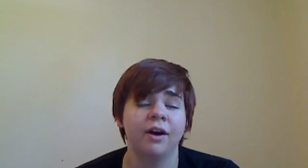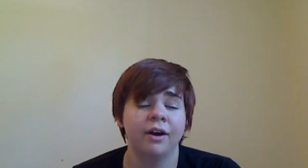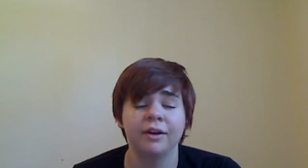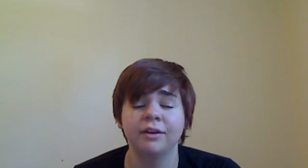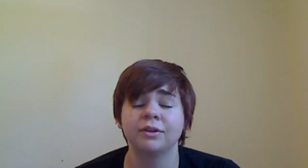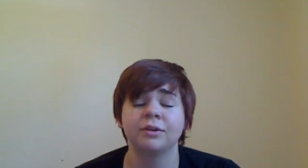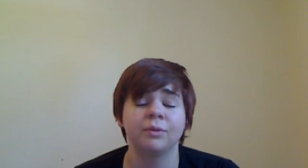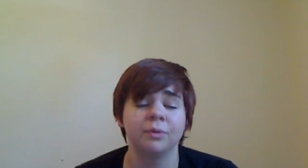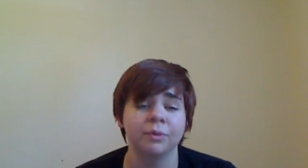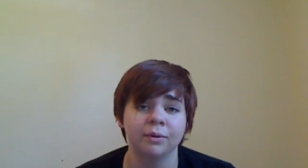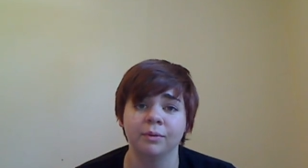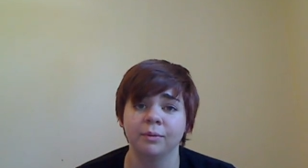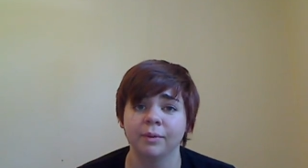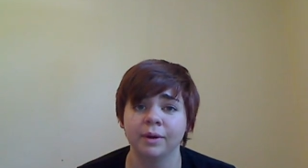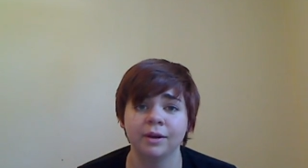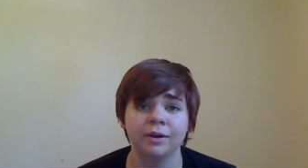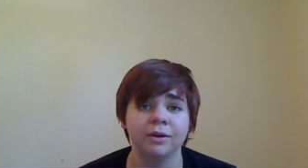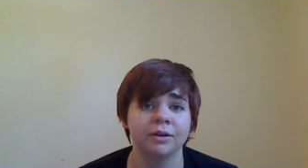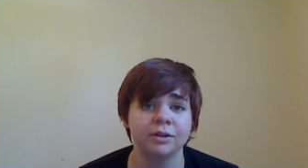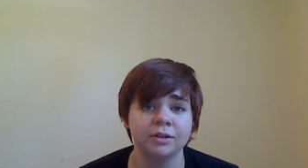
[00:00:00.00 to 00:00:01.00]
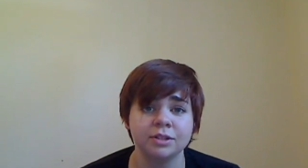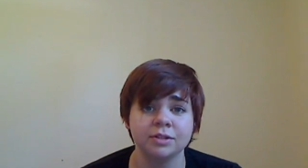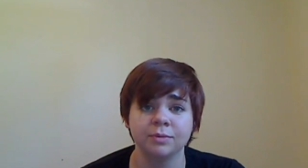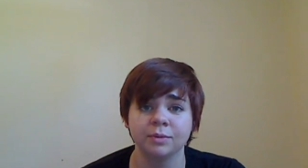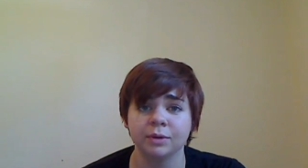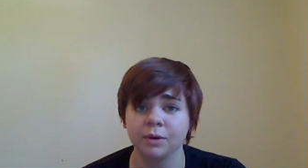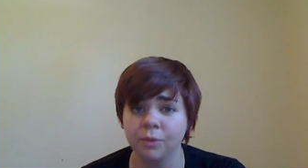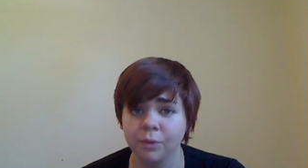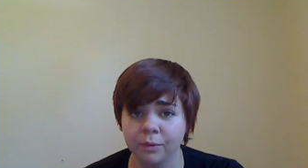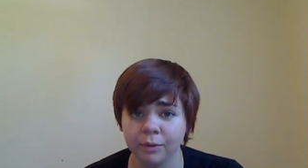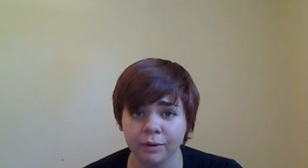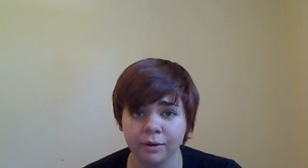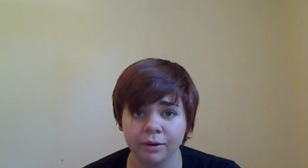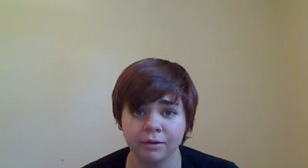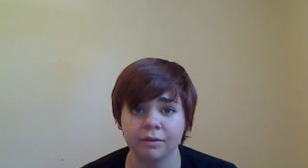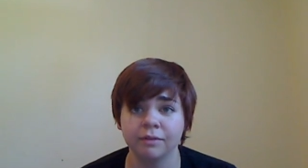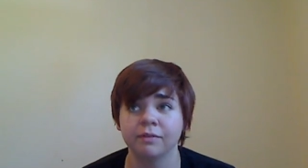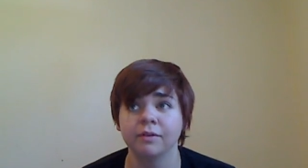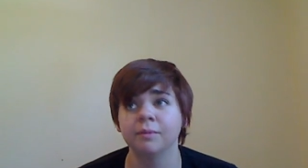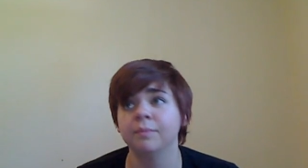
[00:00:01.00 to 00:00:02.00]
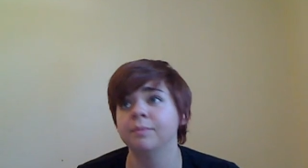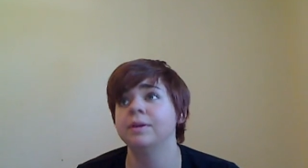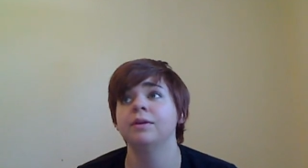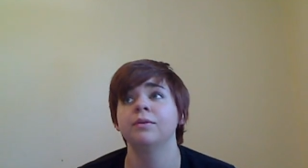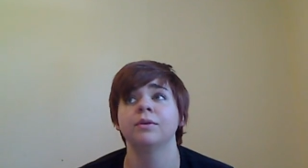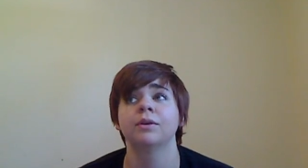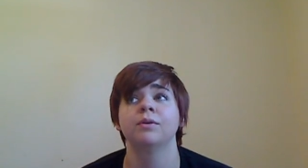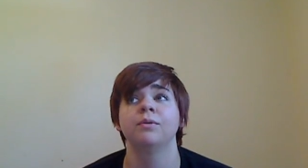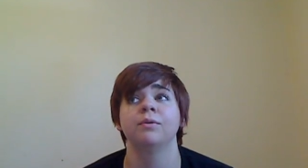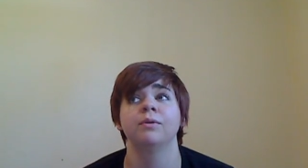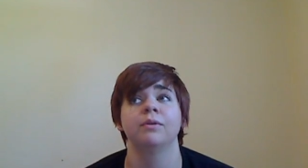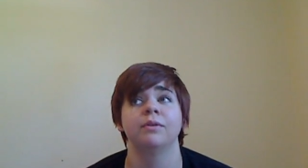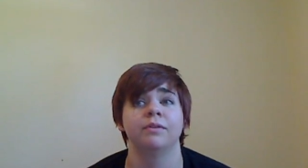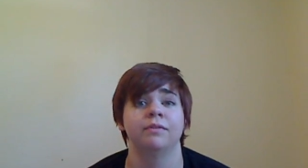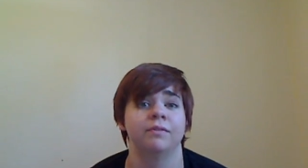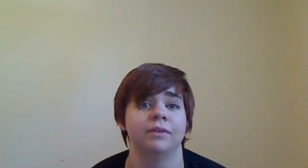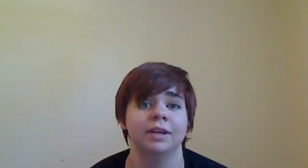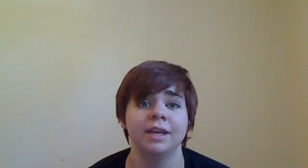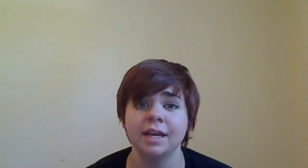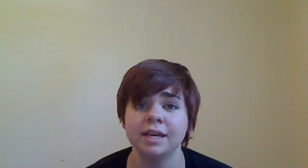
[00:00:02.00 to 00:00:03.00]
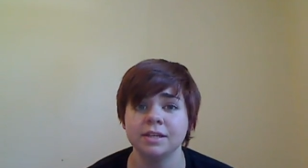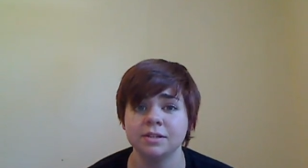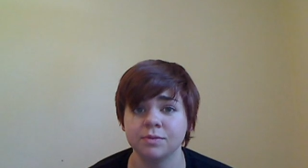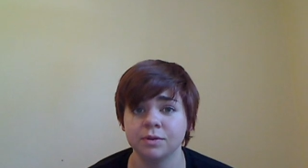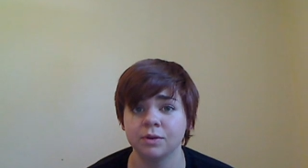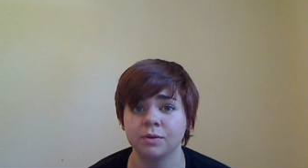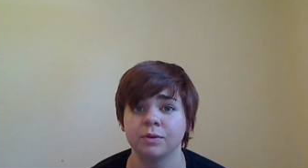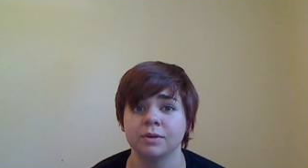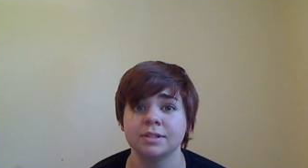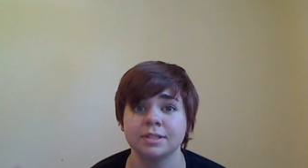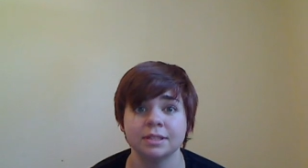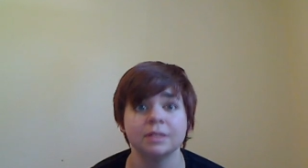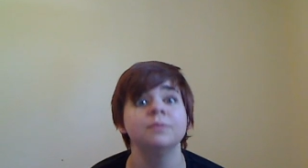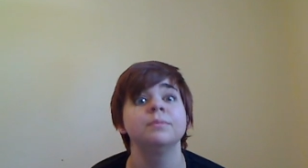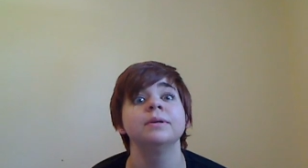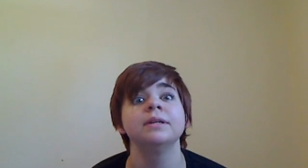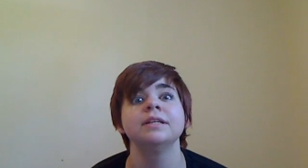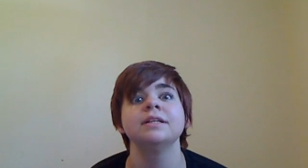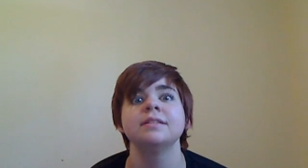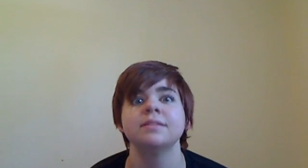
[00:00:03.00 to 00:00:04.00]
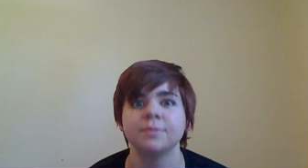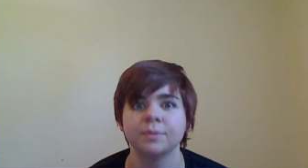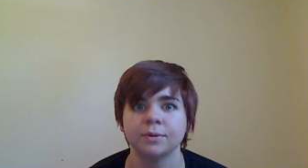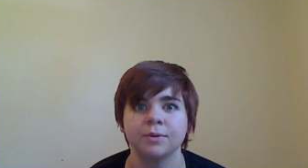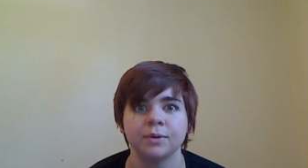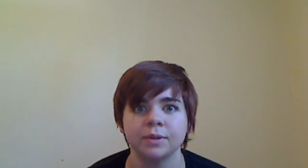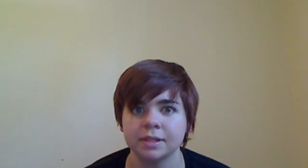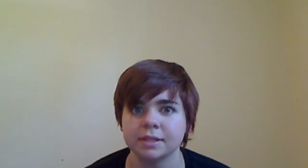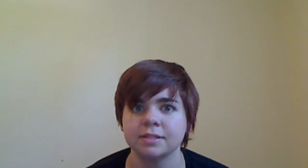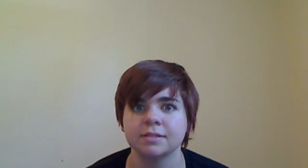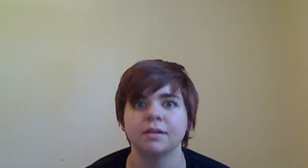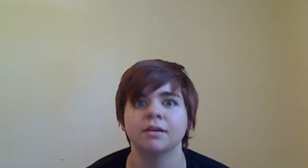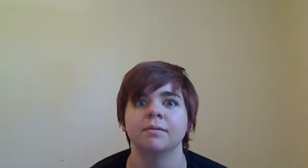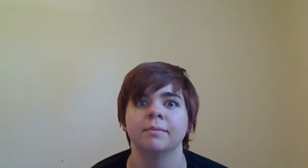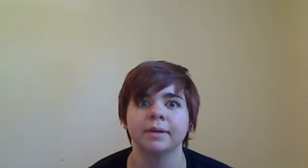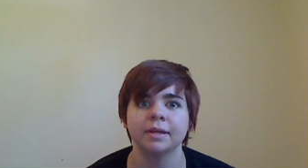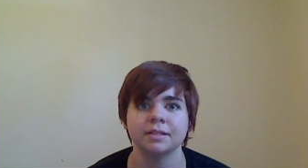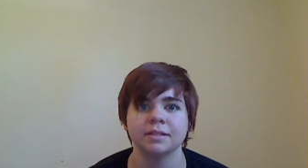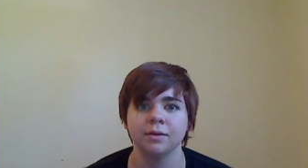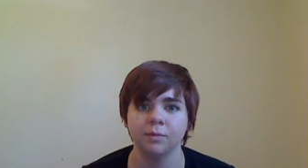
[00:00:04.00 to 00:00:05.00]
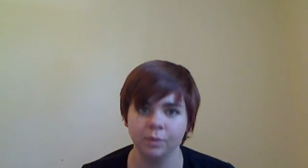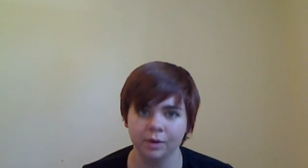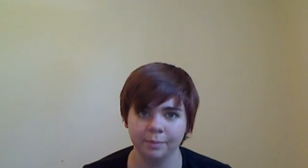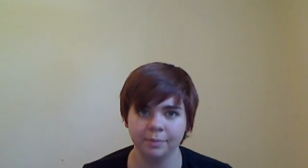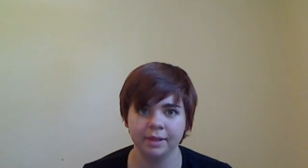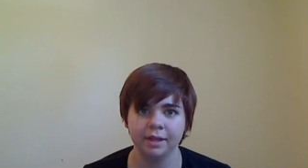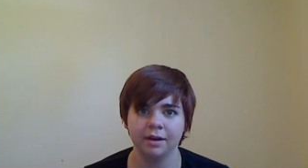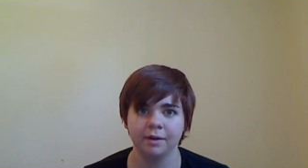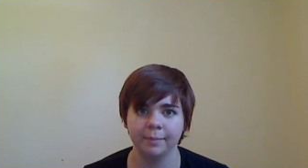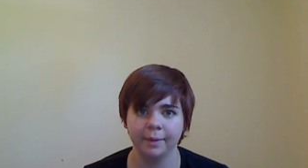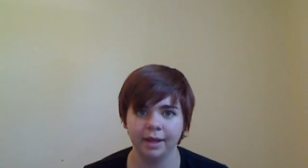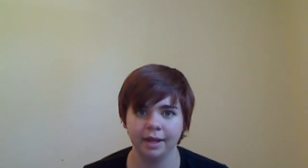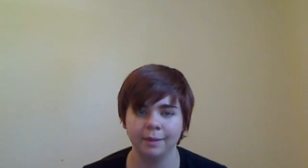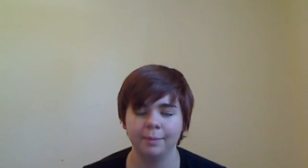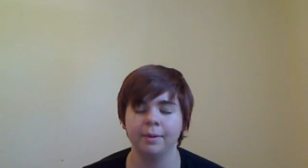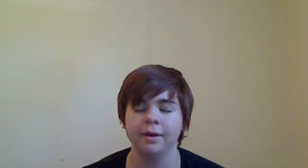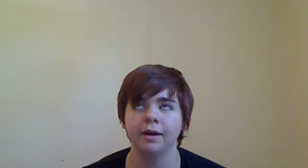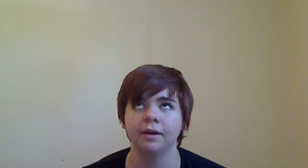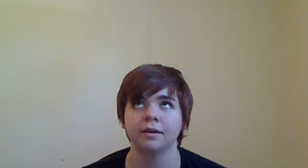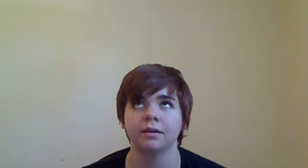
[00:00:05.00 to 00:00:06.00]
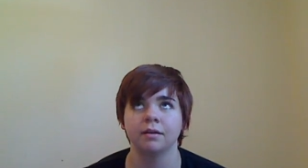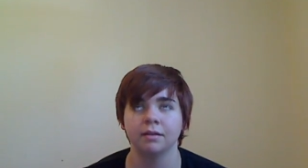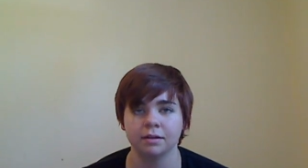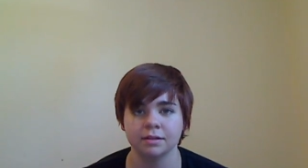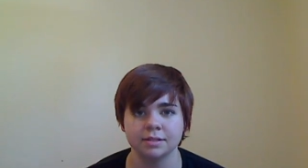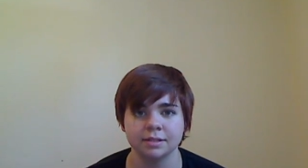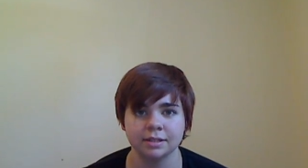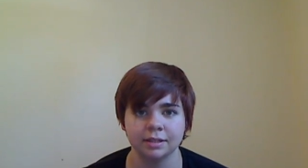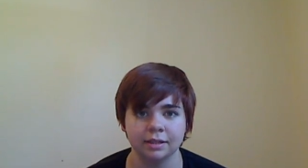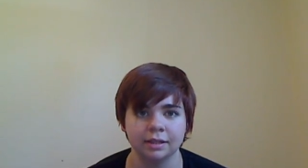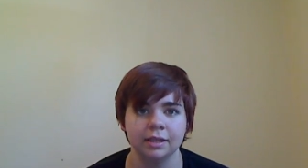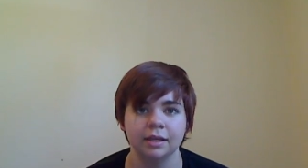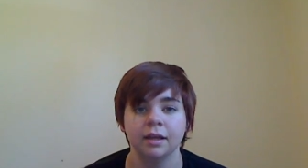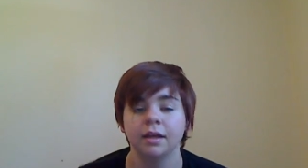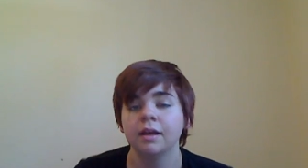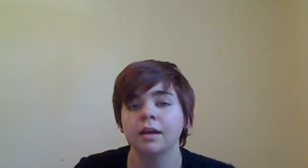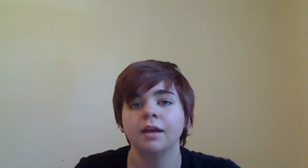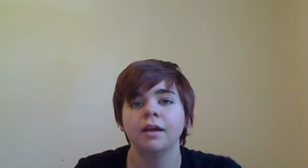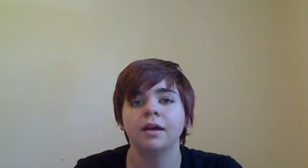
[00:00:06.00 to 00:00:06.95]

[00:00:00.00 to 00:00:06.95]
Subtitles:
hardcore want her to record, or for me to record, or for Kate to record. Someone needs to record this song because I want to play it on my iPod constantly.